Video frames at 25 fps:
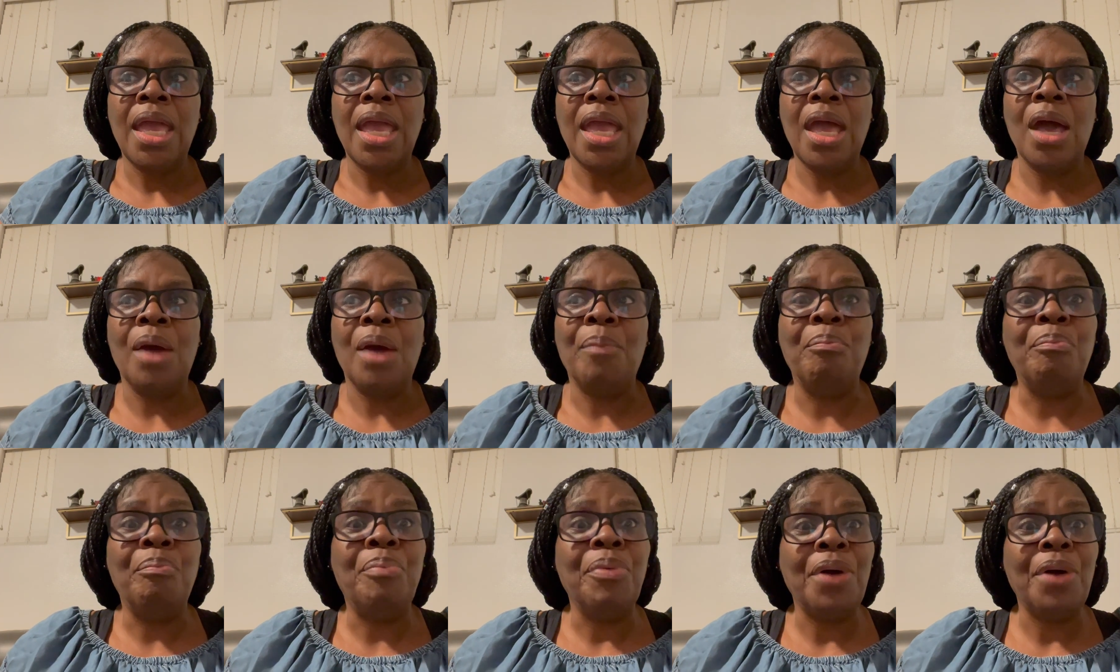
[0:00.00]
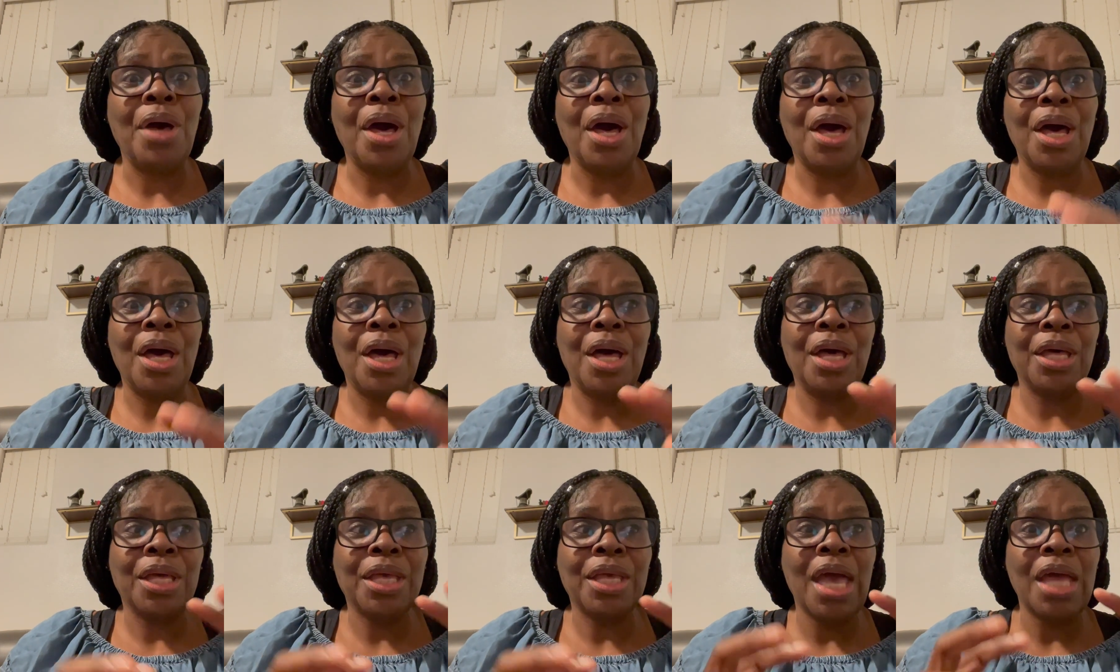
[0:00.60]

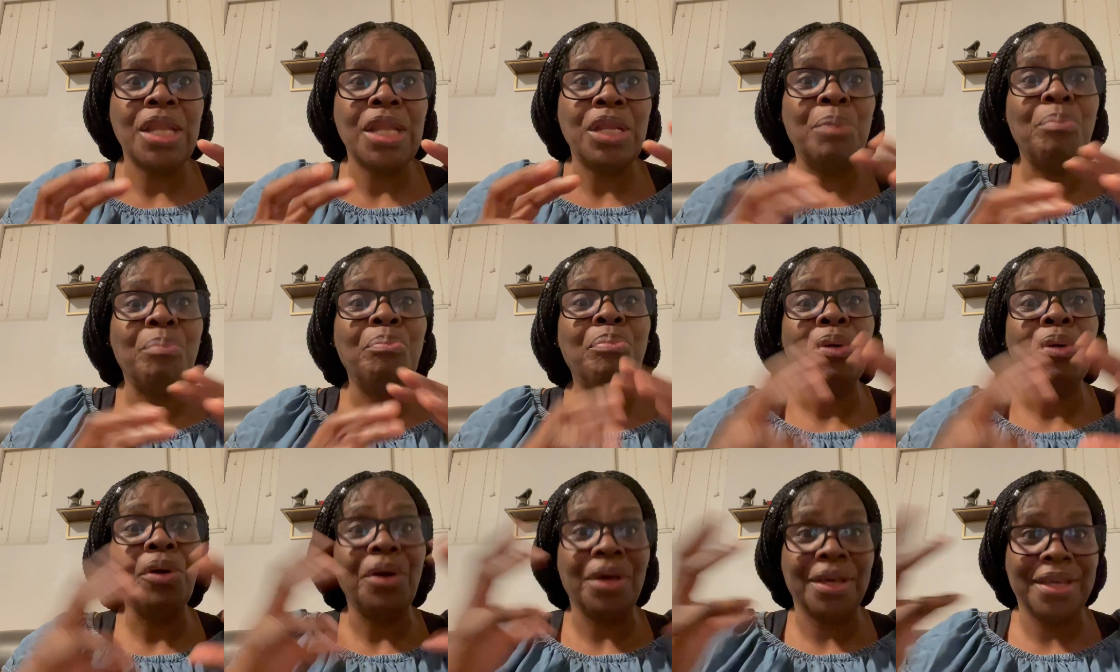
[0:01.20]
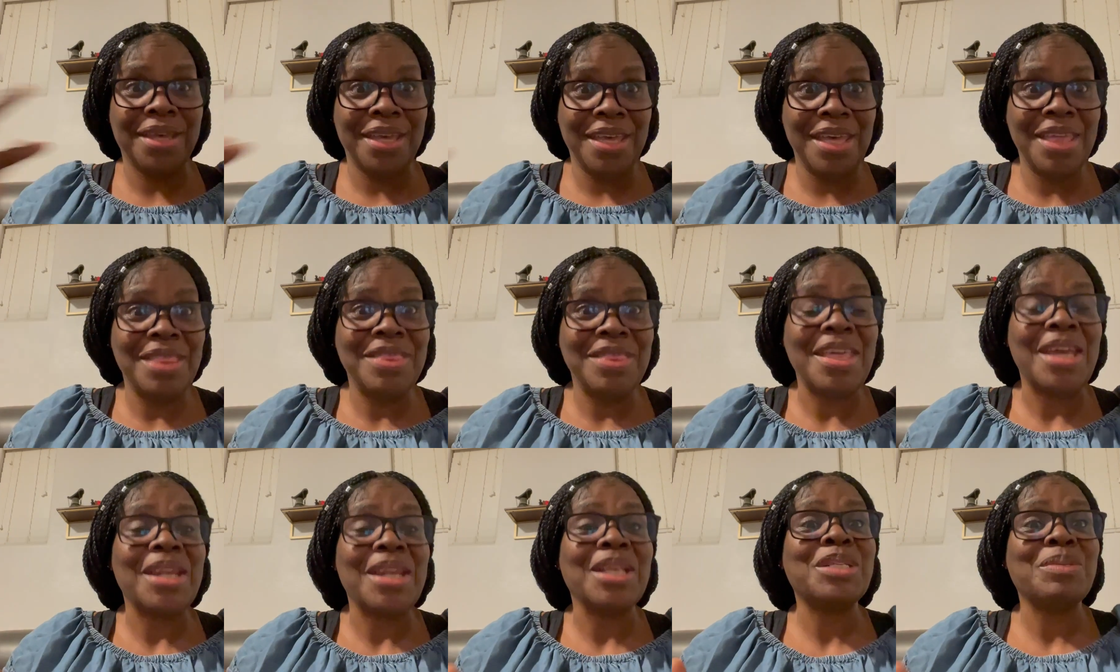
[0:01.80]
a kind of book
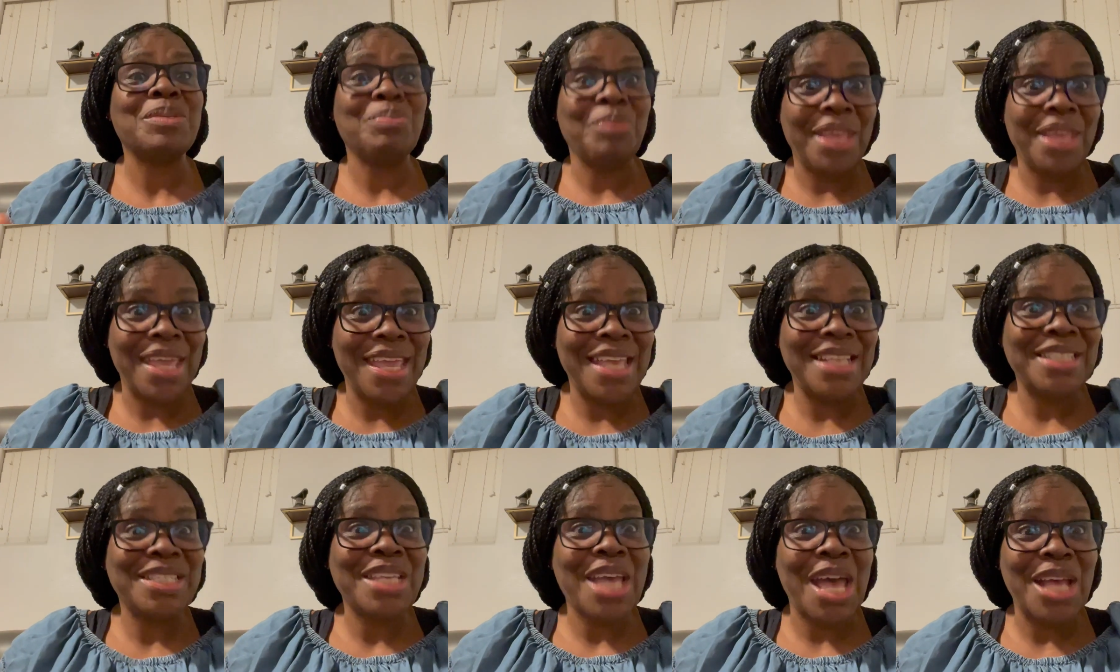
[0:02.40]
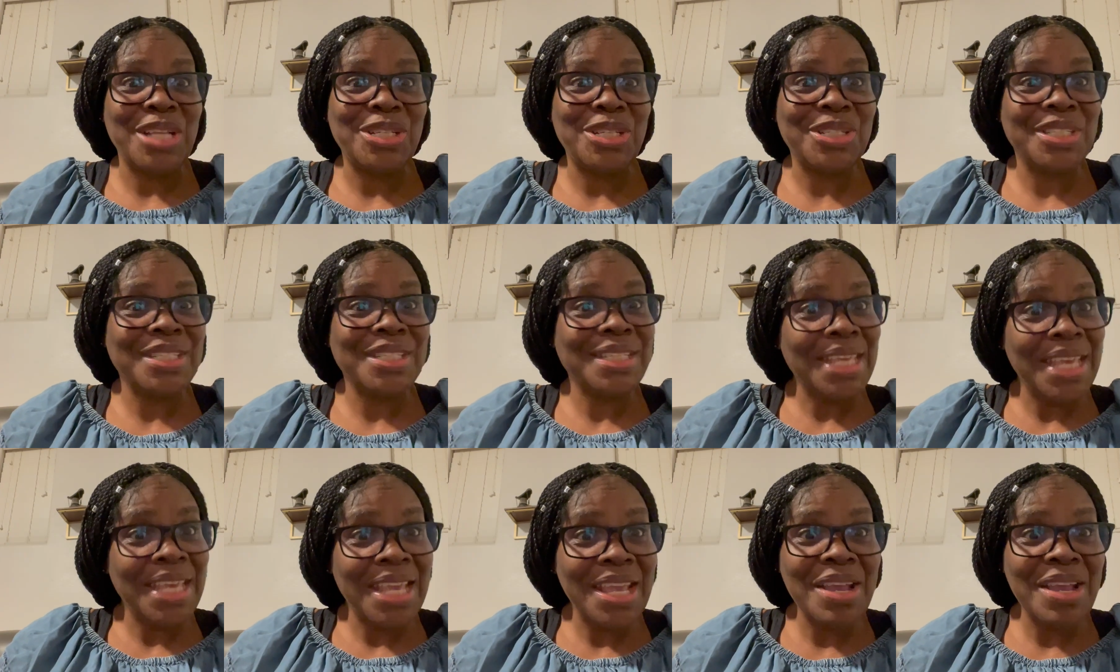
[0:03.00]
that explains conscious
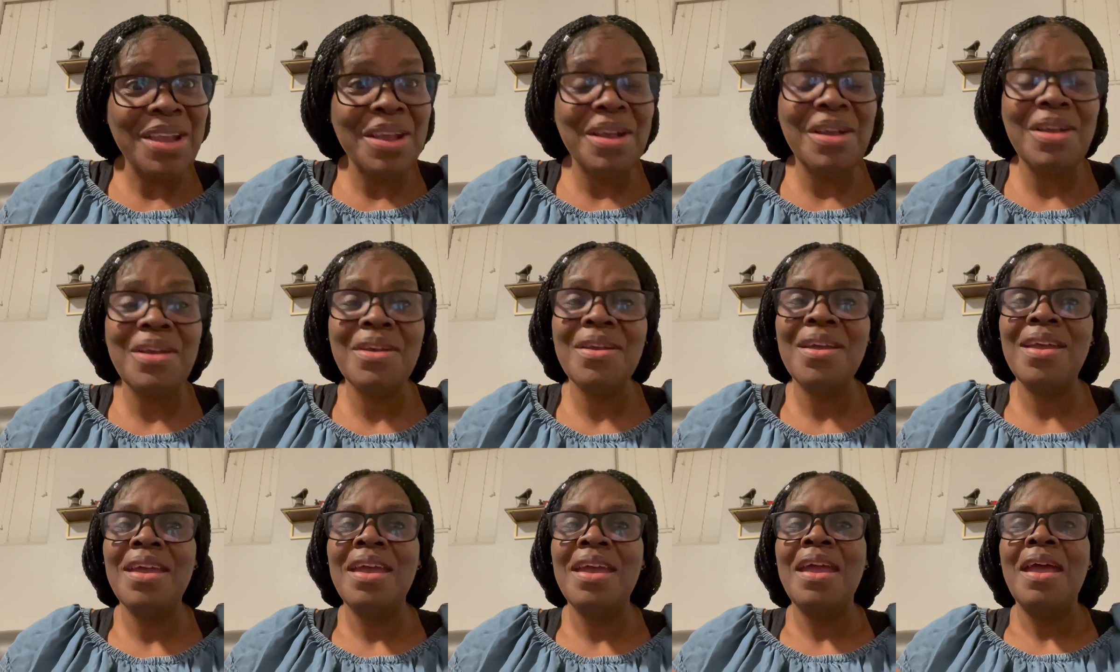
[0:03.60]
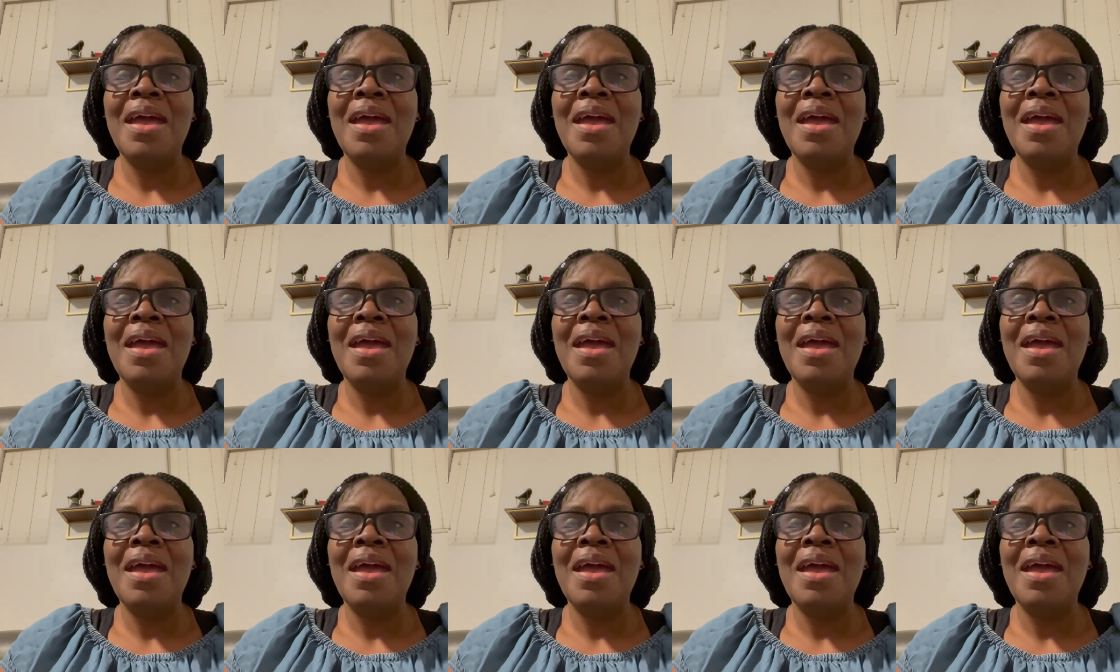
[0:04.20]
gear,